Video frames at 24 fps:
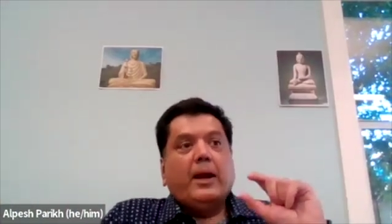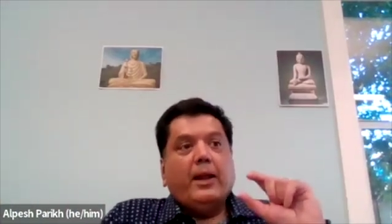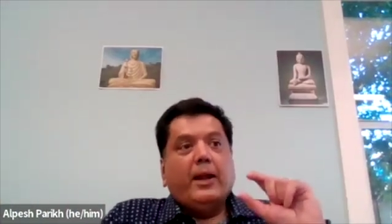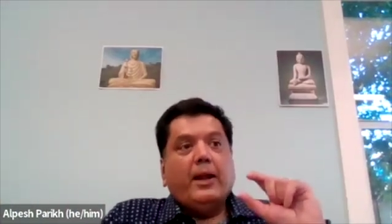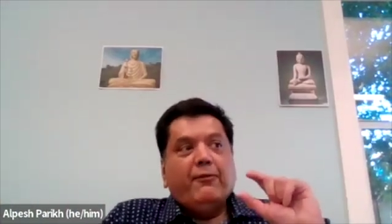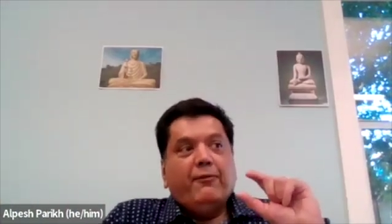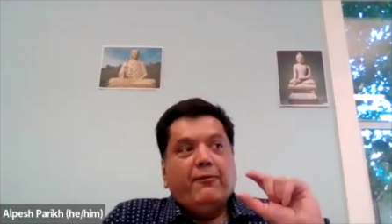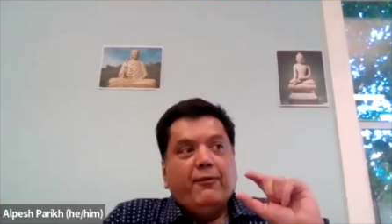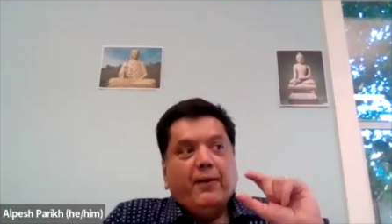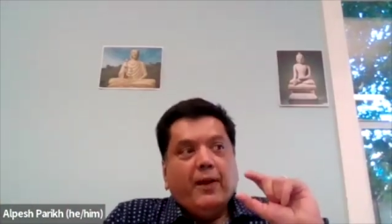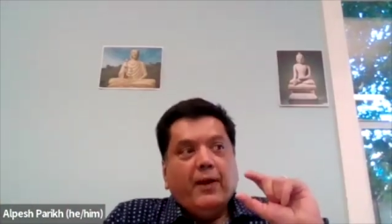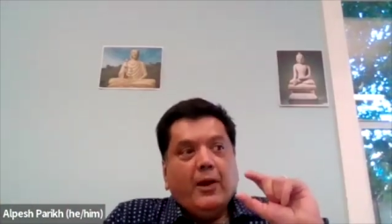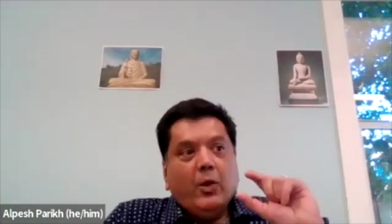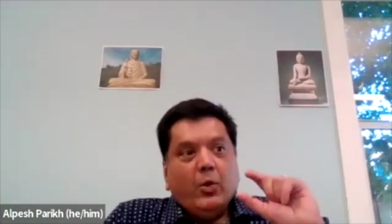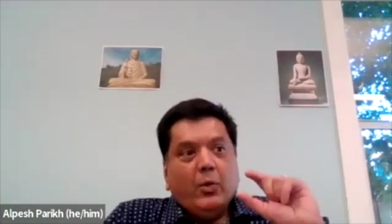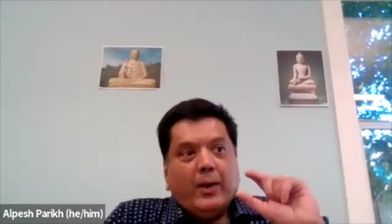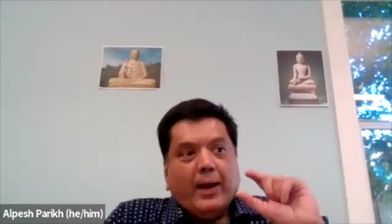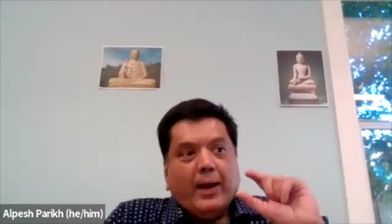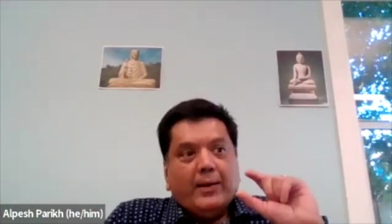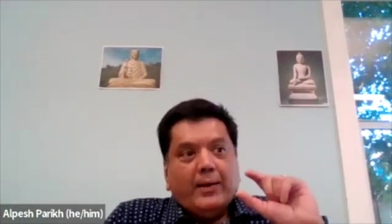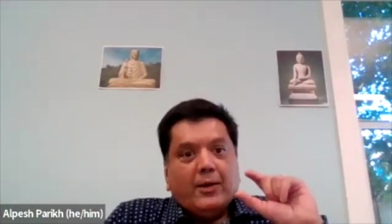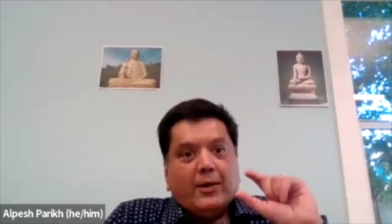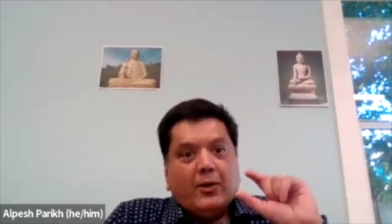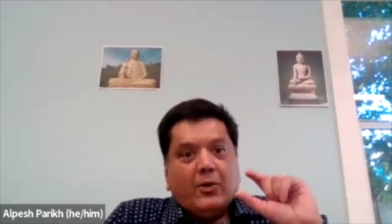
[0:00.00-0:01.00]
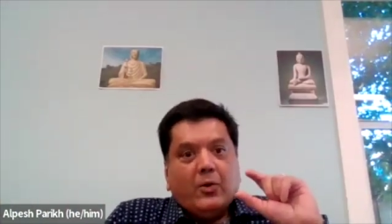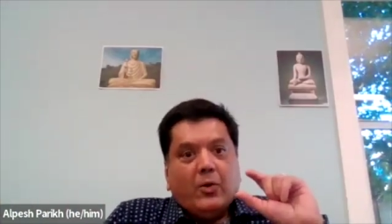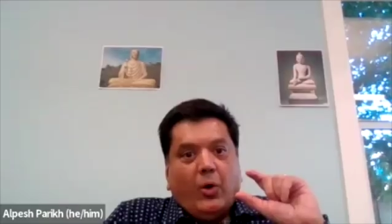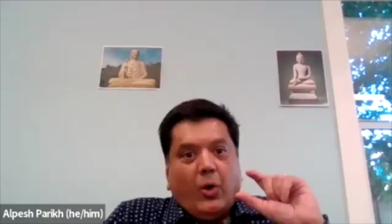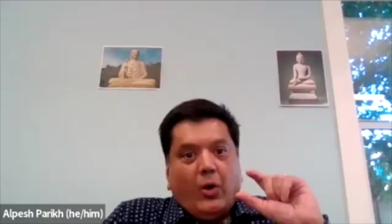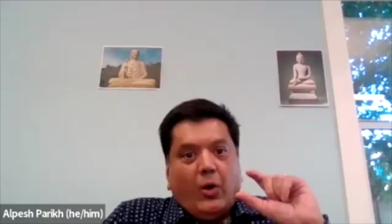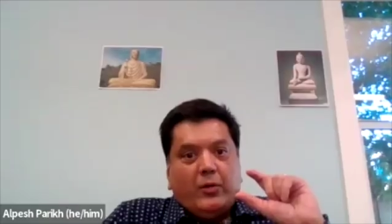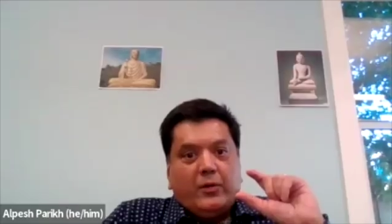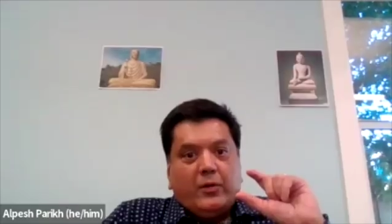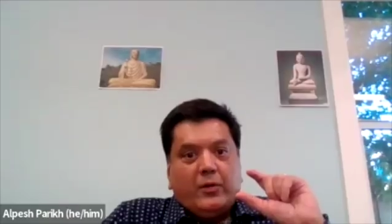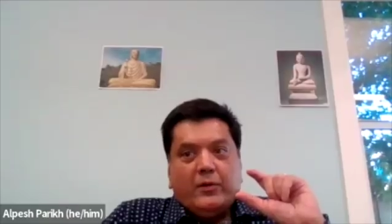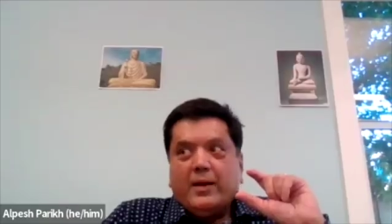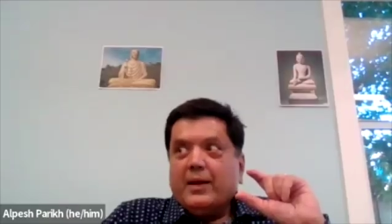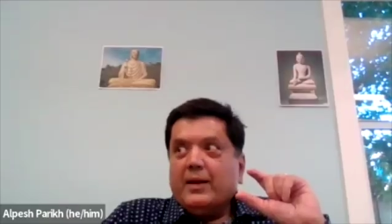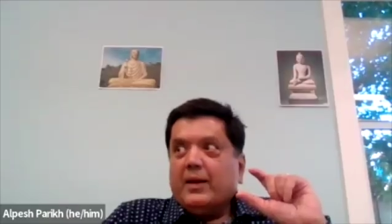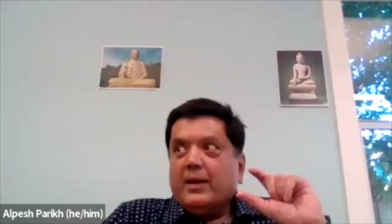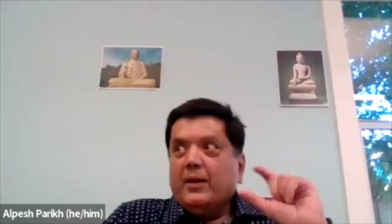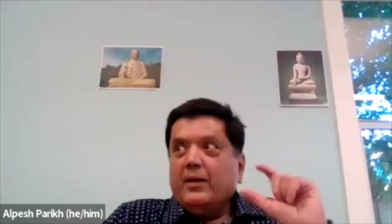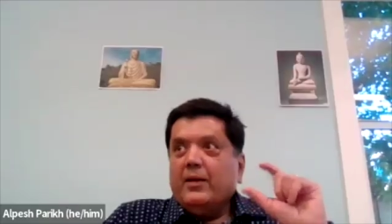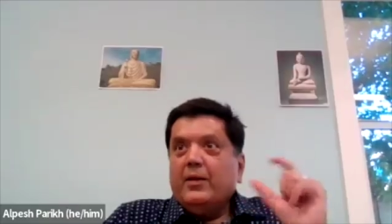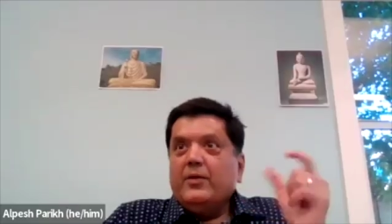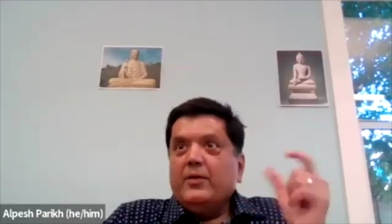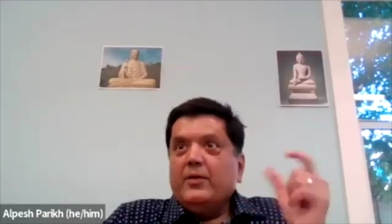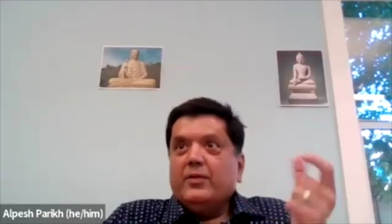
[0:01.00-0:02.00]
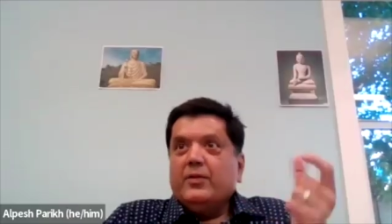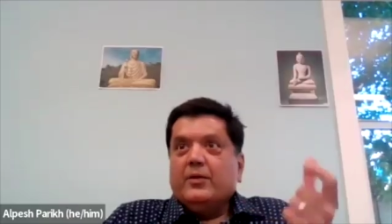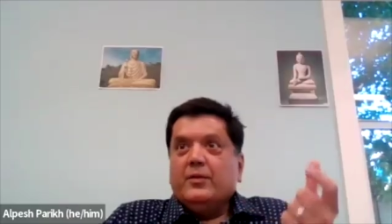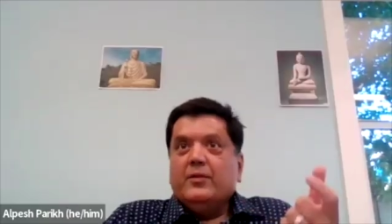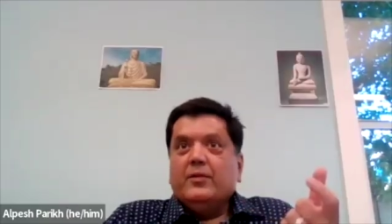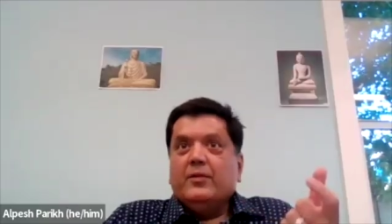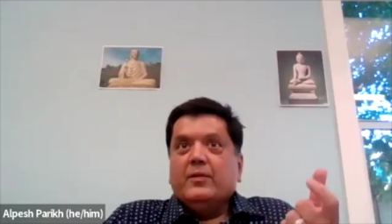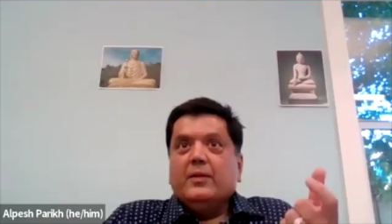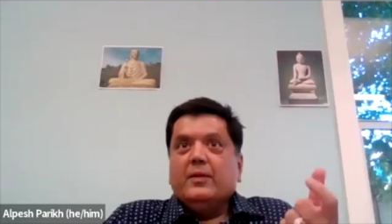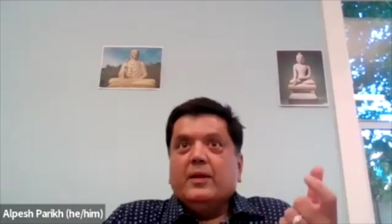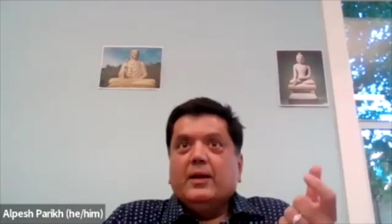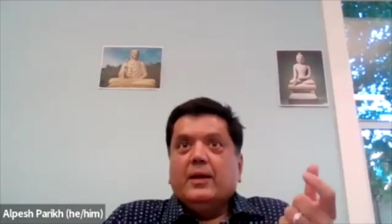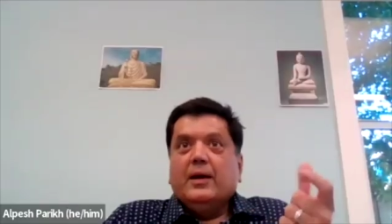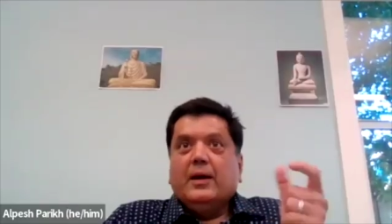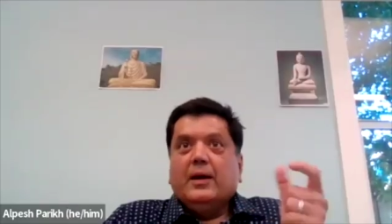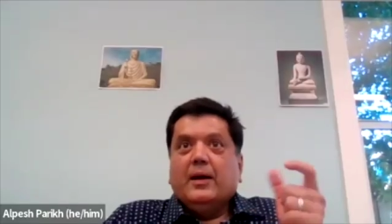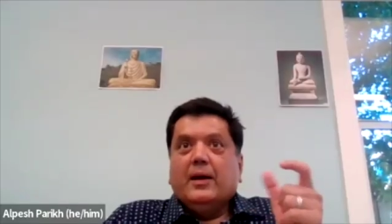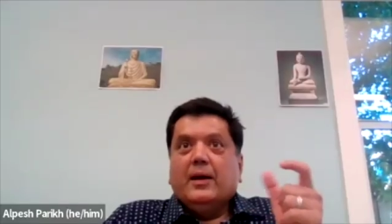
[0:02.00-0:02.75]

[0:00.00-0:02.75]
But if we look at the causes and conditions,